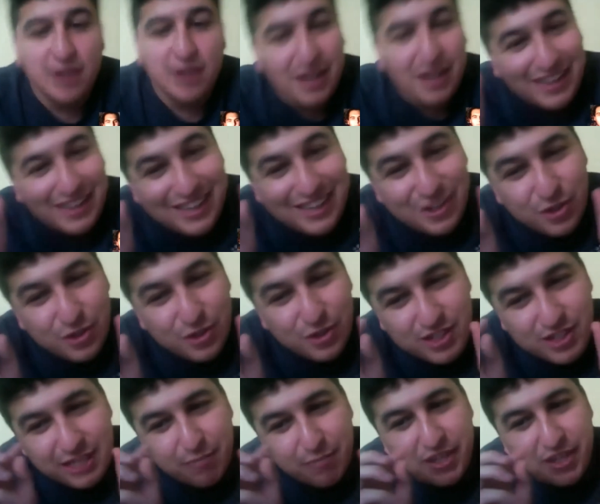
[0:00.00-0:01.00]
a little
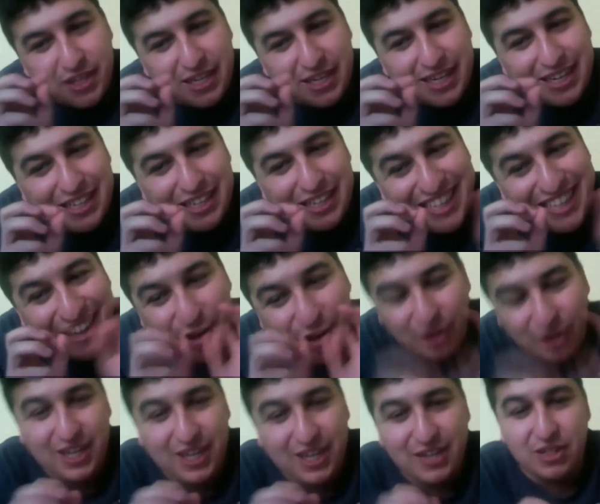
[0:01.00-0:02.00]
sneak peek
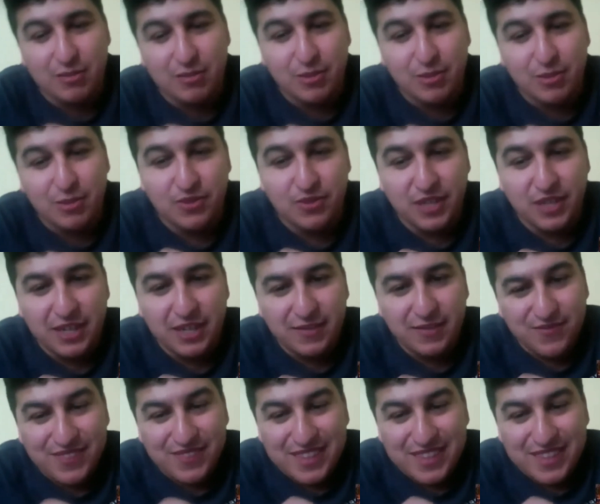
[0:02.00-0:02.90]
earlier in the movie,